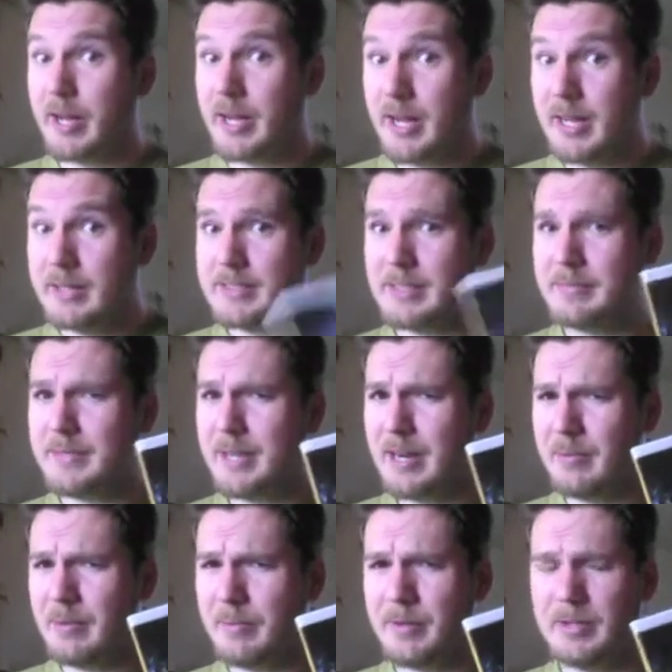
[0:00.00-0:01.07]
concept,
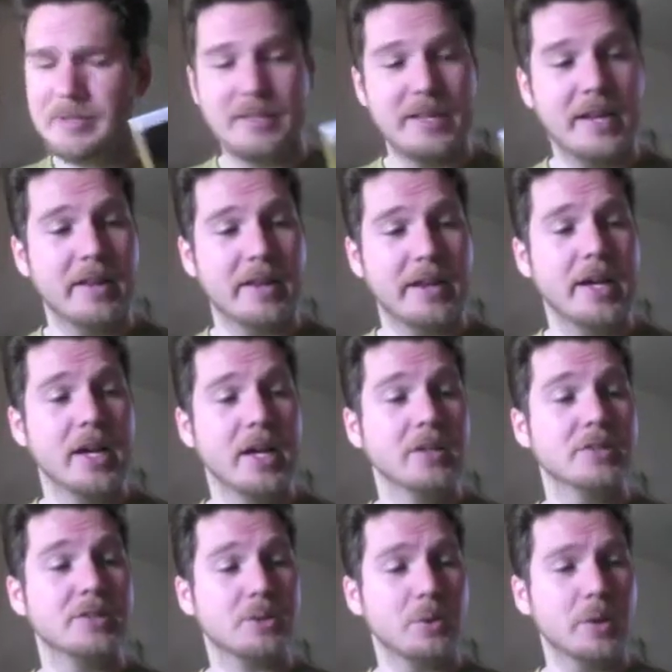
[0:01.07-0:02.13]
terrible personality.
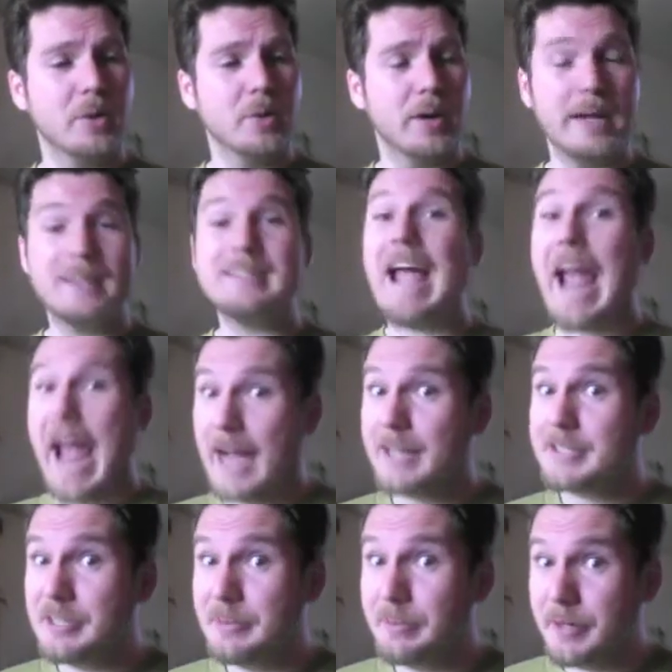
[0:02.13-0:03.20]
Story-wise,
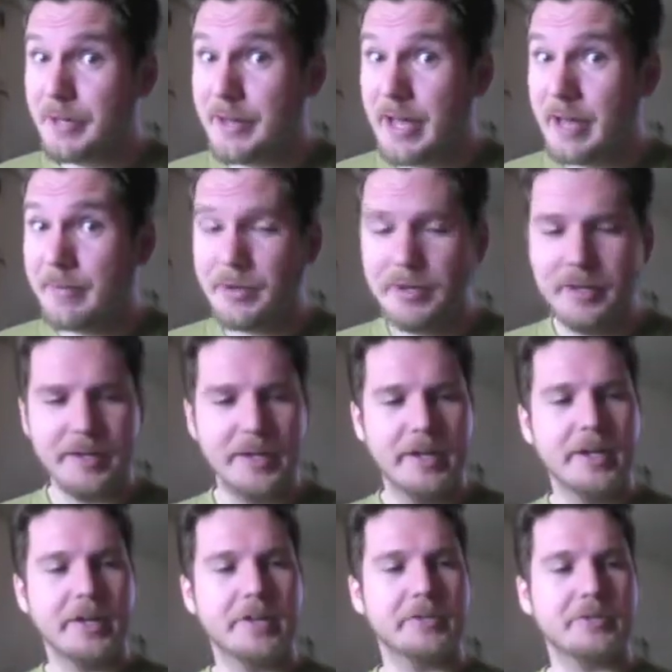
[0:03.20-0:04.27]
actually pretty damn good.
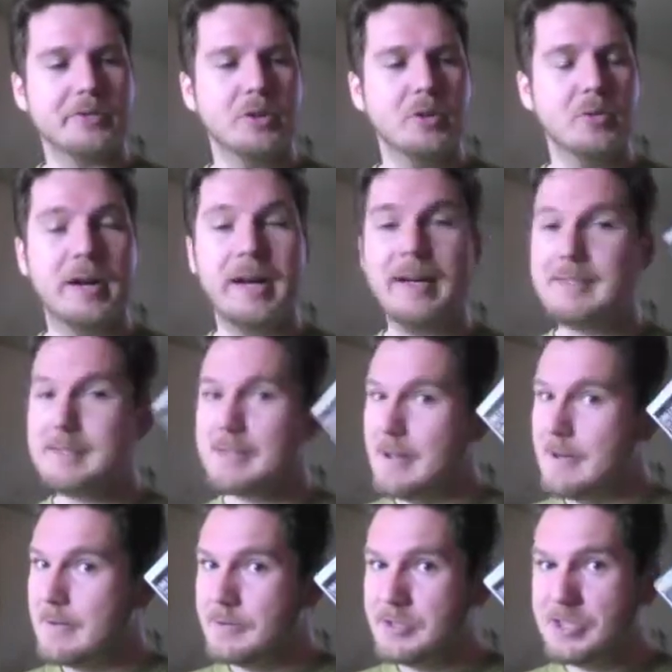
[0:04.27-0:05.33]
Control-wise,
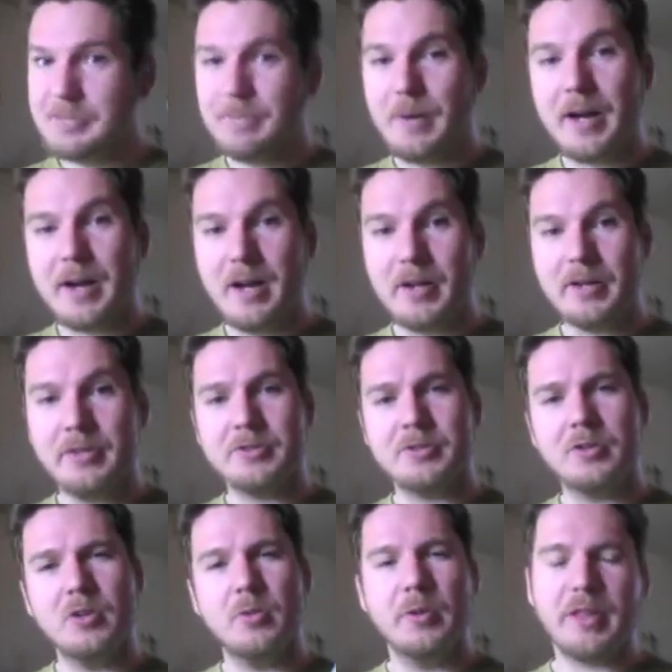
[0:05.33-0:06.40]
spot-on
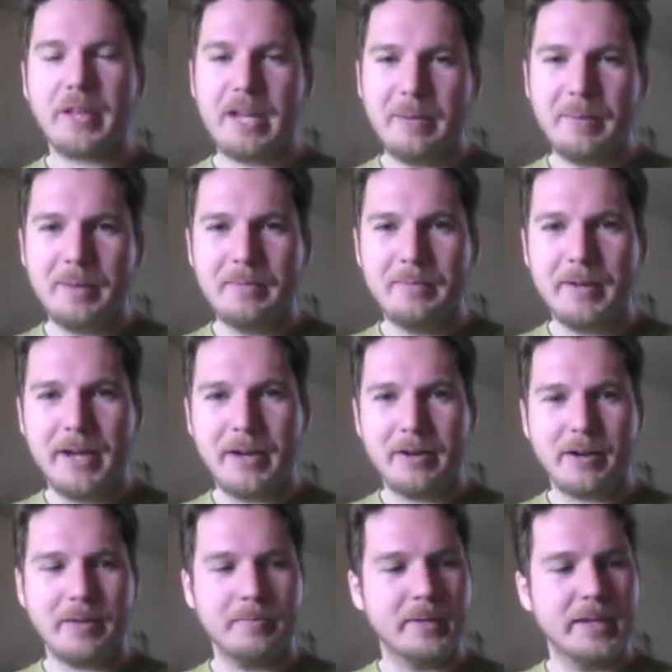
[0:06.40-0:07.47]
control with a couple of minor
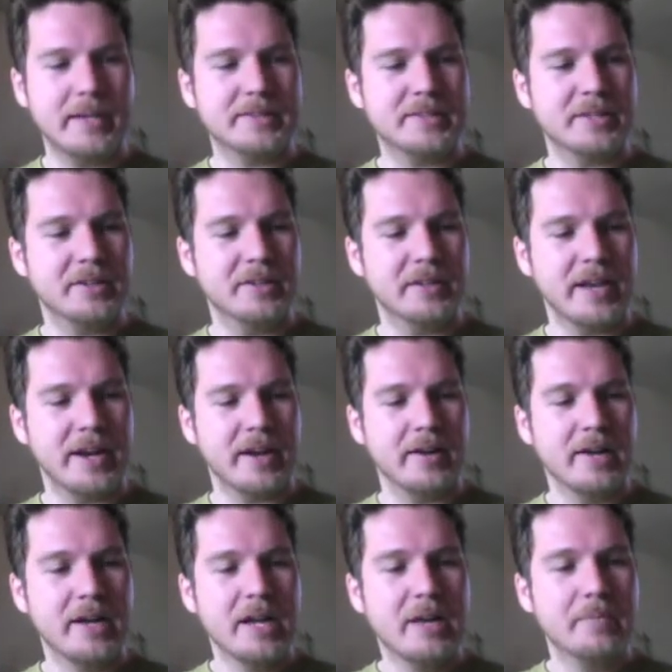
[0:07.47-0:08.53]
complaints here and there,
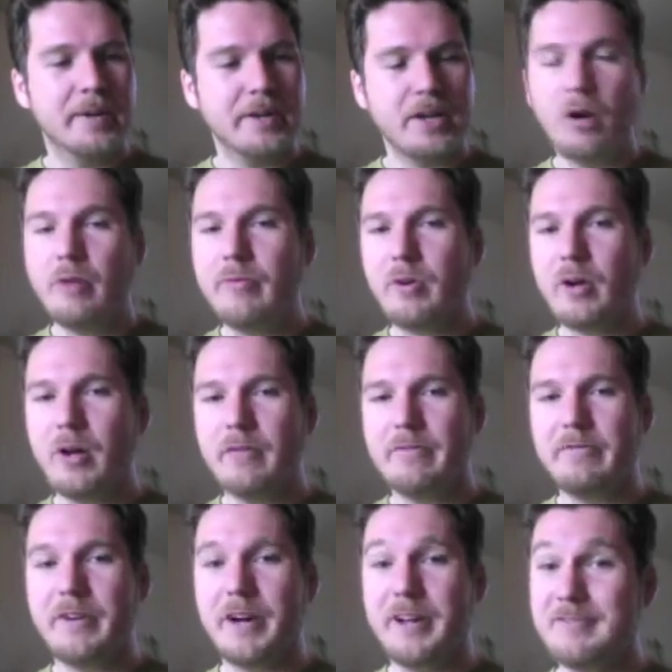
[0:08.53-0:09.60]
but overall
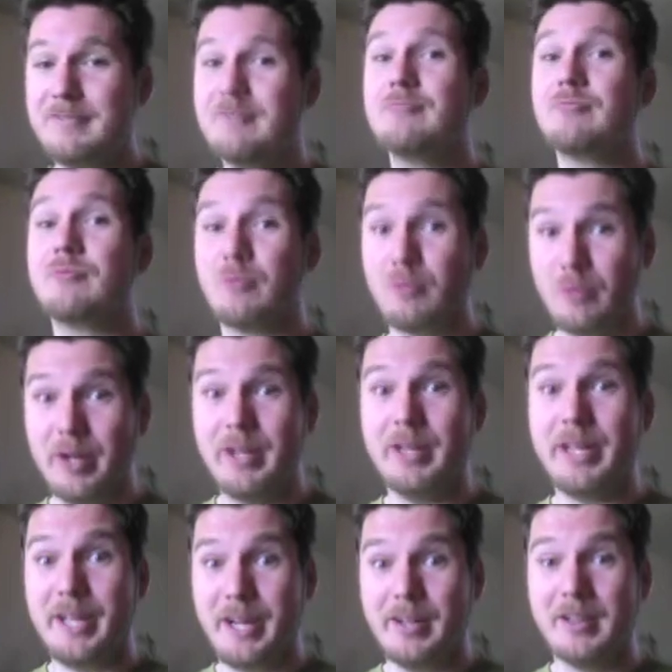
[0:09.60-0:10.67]
fun,
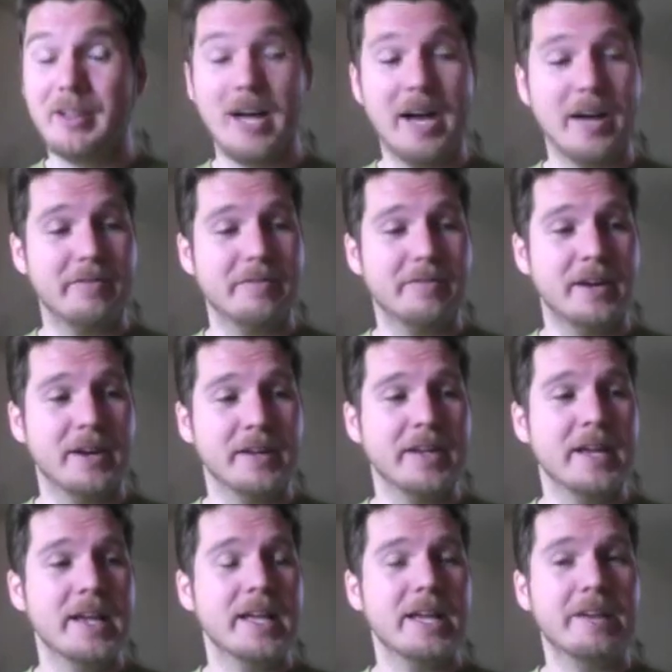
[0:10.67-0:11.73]
really a lot of fun.
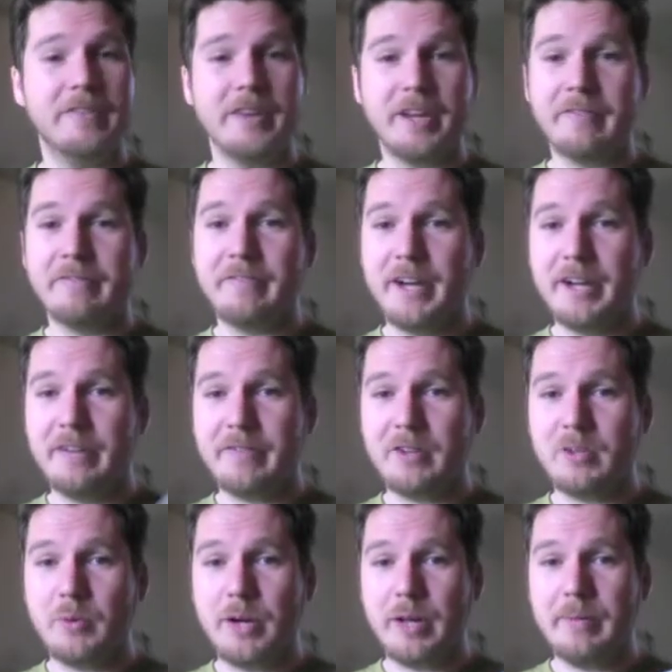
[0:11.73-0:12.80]
If you can find it for
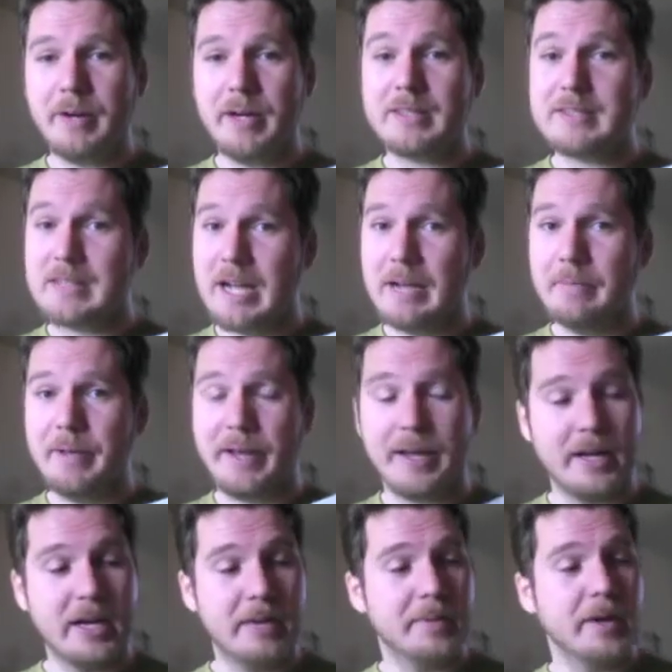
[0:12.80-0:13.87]
20 bucks, I'd pick it
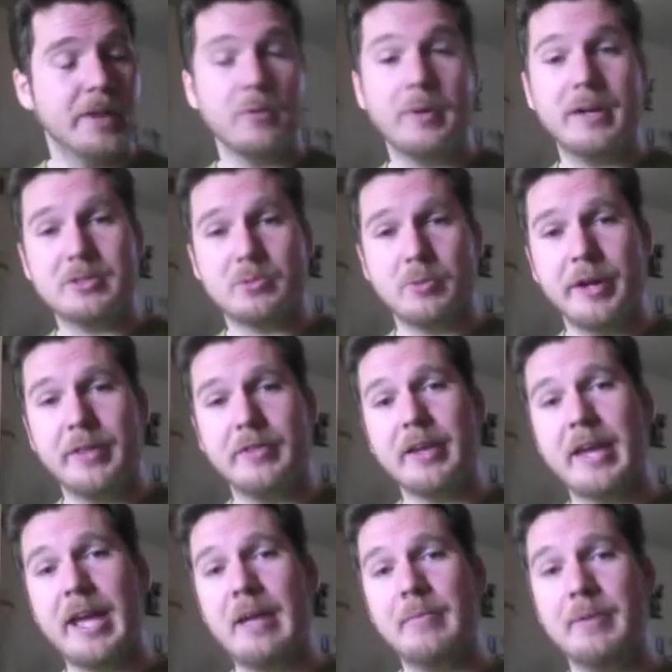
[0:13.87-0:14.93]
up. Otherwise, rent the
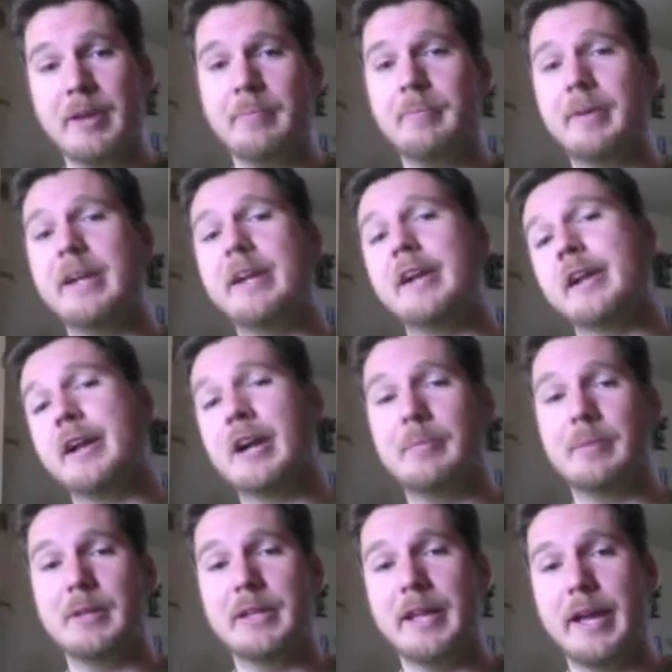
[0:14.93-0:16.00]
game. You can beat it in a
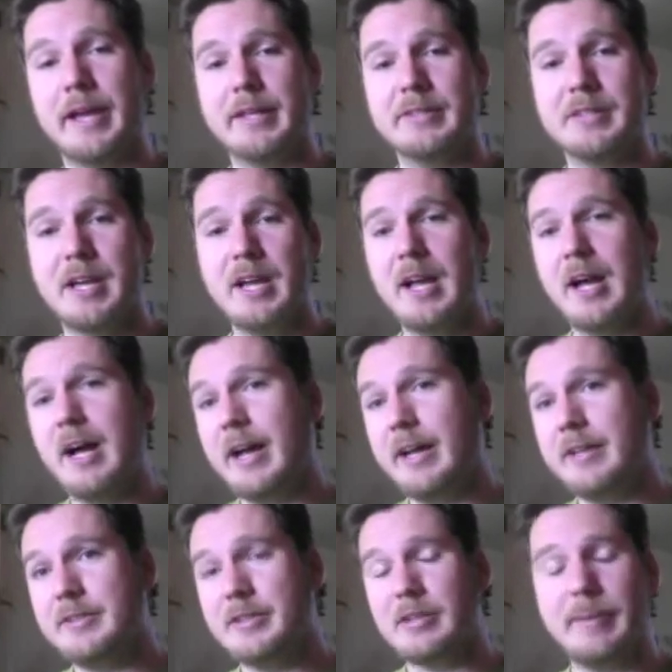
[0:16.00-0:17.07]
couple of days. I
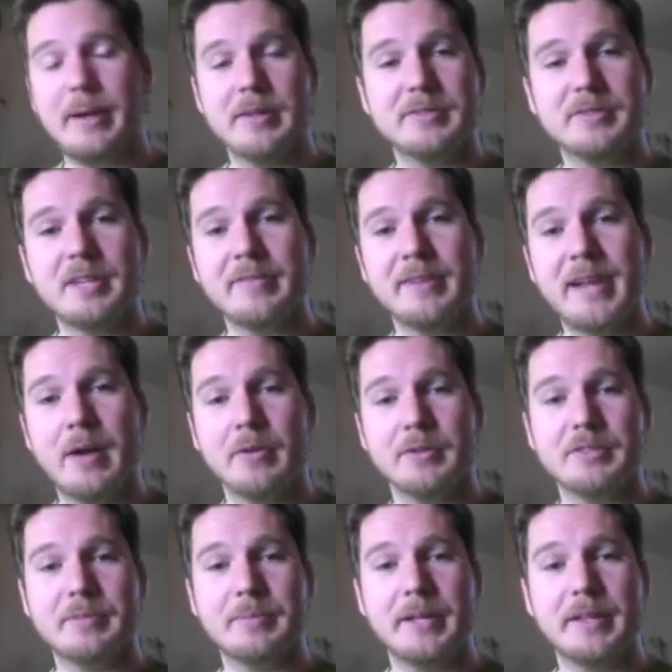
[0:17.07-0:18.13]
took about 7 hours
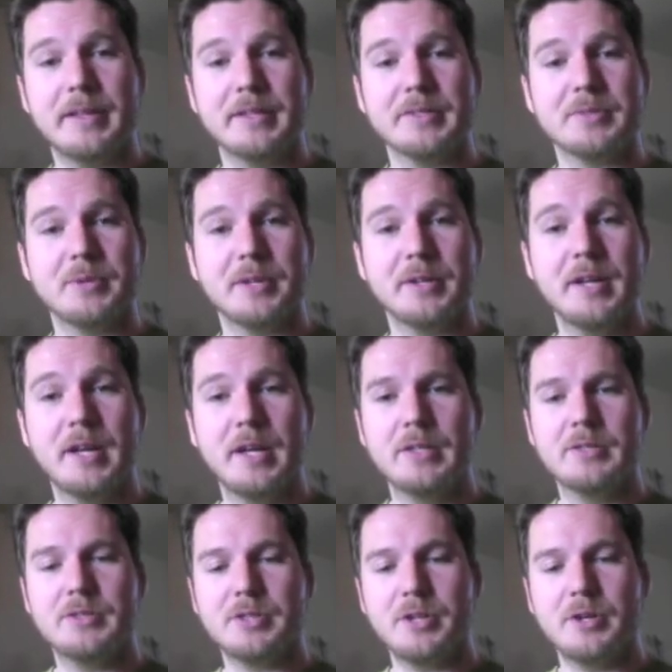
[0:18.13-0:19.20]
to beat this one.
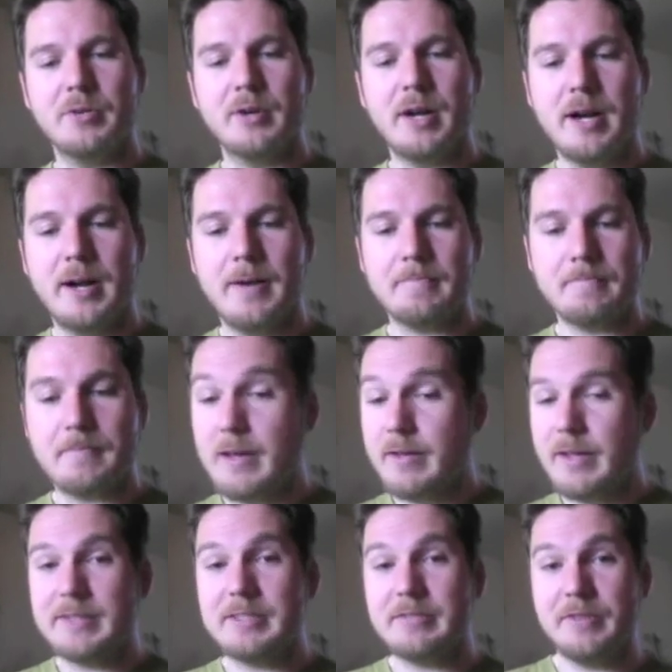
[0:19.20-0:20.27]
So
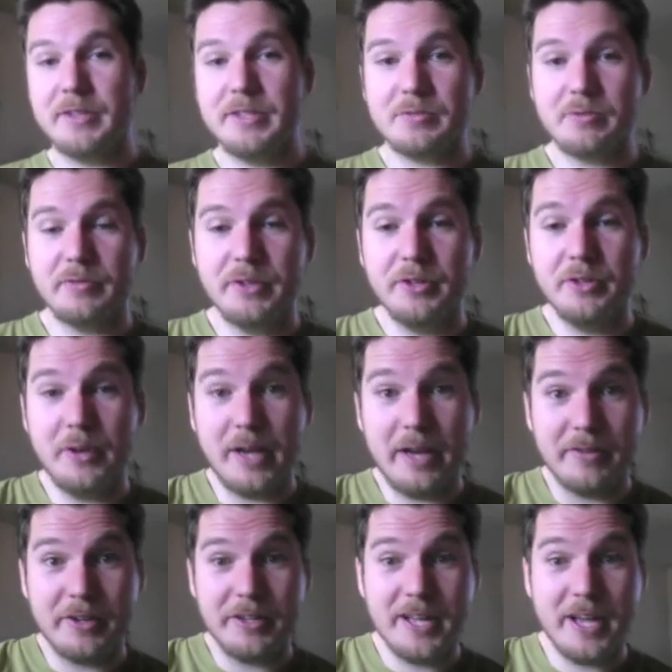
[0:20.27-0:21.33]
that's it for this review. You have
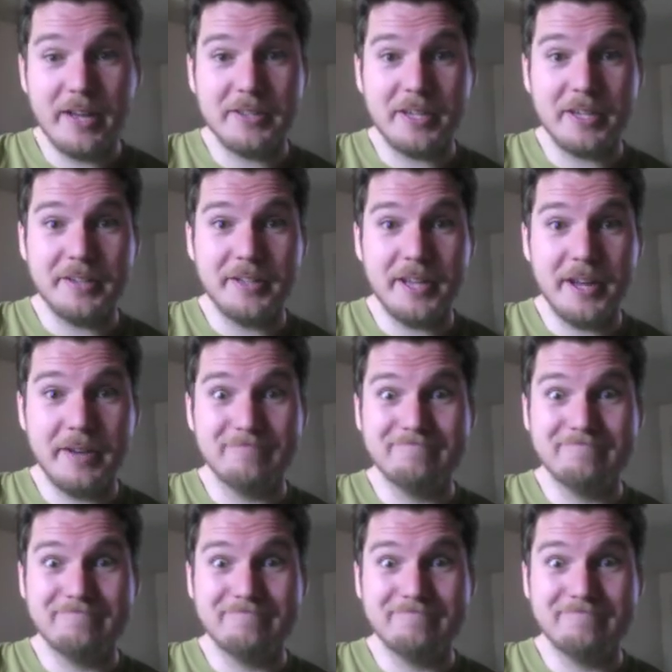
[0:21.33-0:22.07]
a good day. I'll talk to you later.